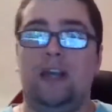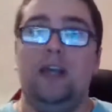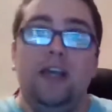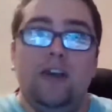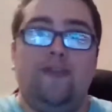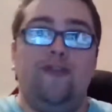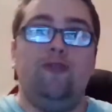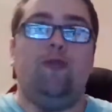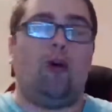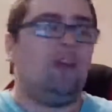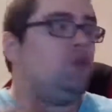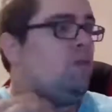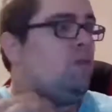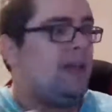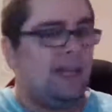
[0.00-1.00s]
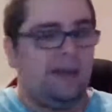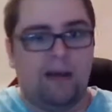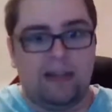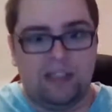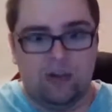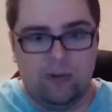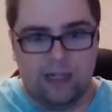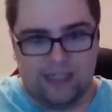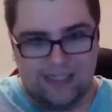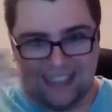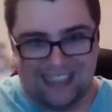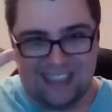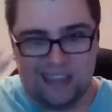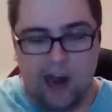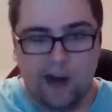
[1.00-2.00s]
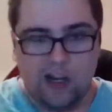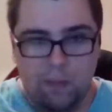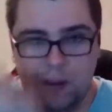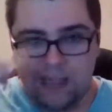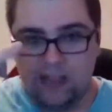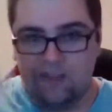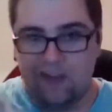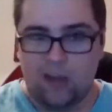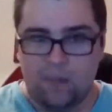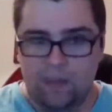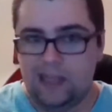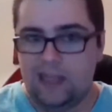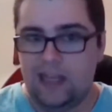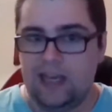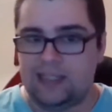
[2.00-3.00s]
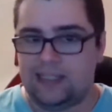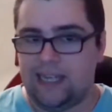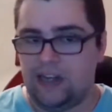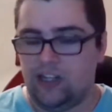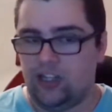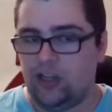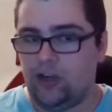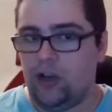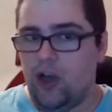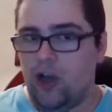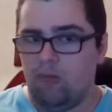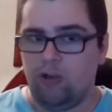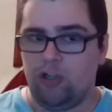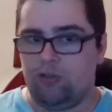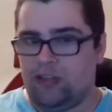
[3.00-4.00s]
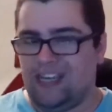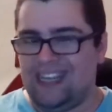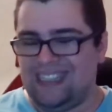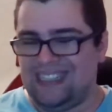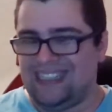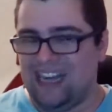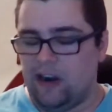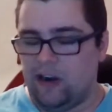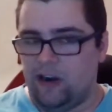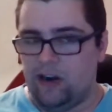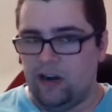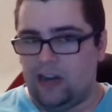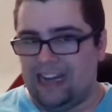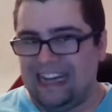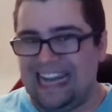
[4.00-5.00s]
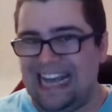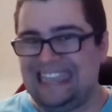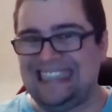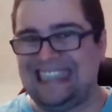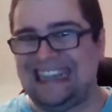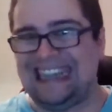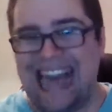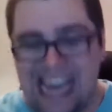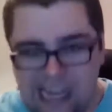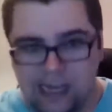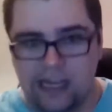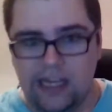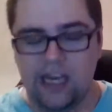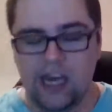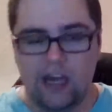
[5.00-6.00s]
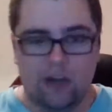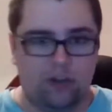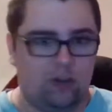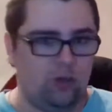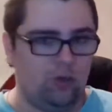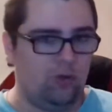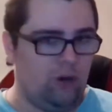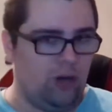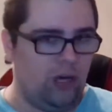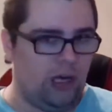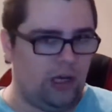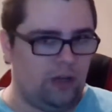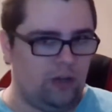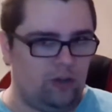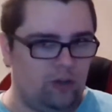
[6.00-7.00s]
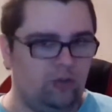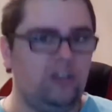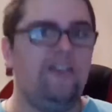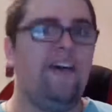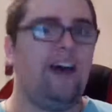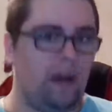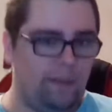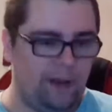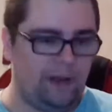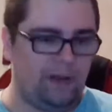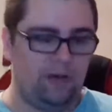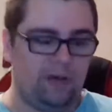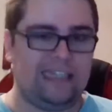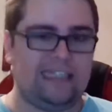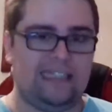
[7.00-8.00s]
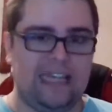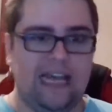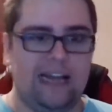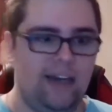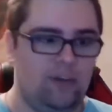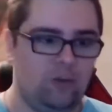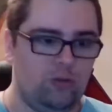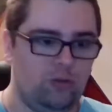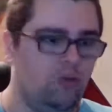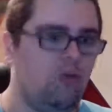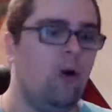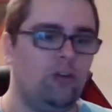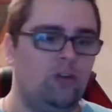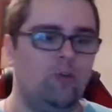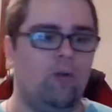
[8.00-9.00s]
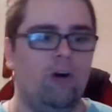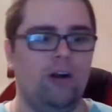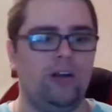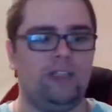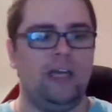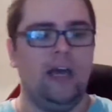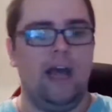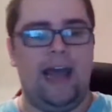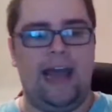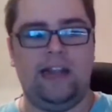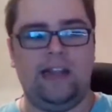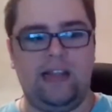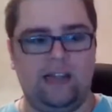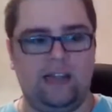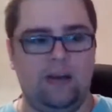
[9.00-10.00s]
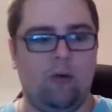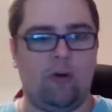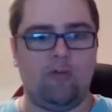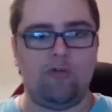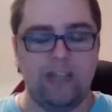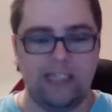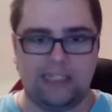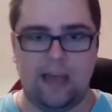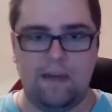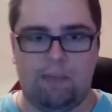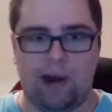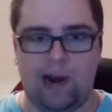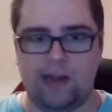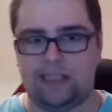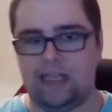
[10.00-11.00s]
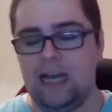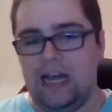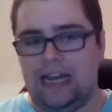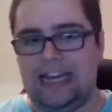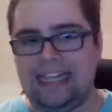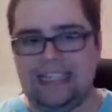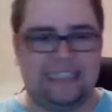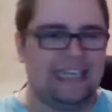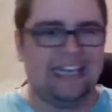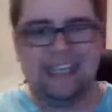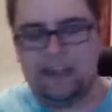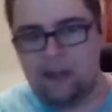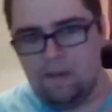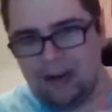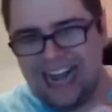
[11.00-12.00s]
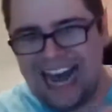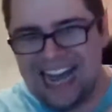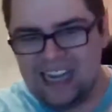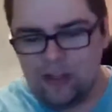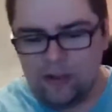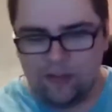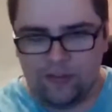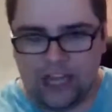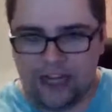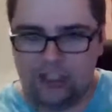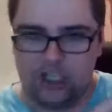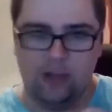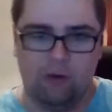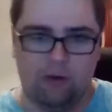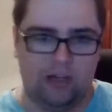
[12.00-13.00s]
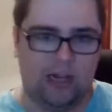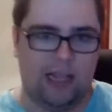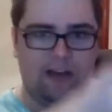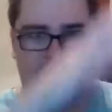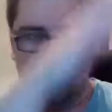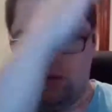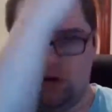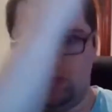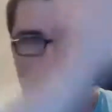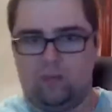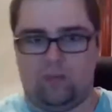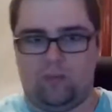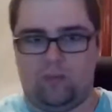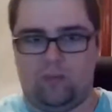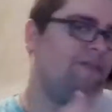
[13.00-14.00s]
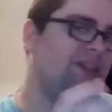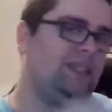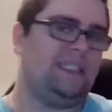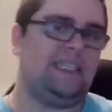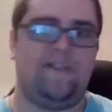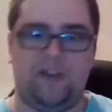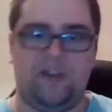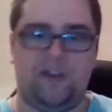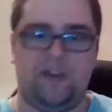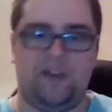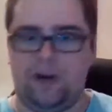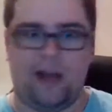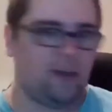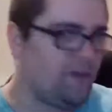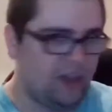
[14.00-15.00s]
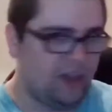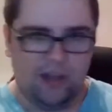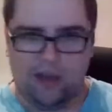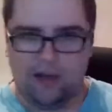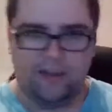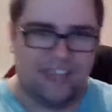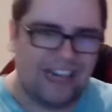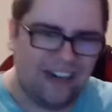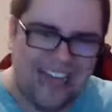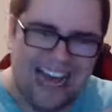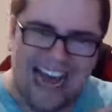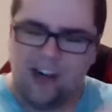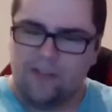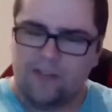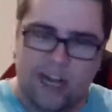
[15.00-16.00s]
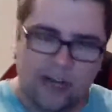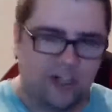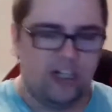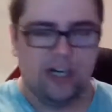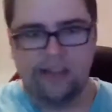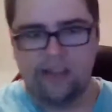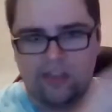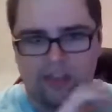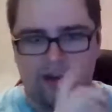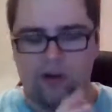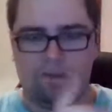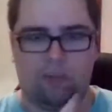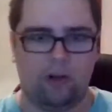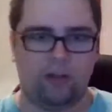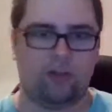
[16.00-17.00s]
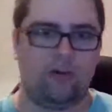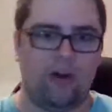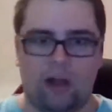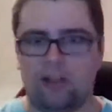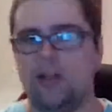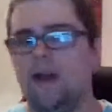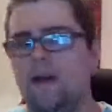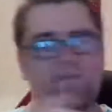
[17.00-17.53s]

if you want to minimize the risk, start by developing the extension which you think is there less likely to uh, to develop and less likely to, to go towards. And uh, the more risky parts, let's say that they're kind of touching on like your out of a seven, out of uh, kind of touching like the third point or not,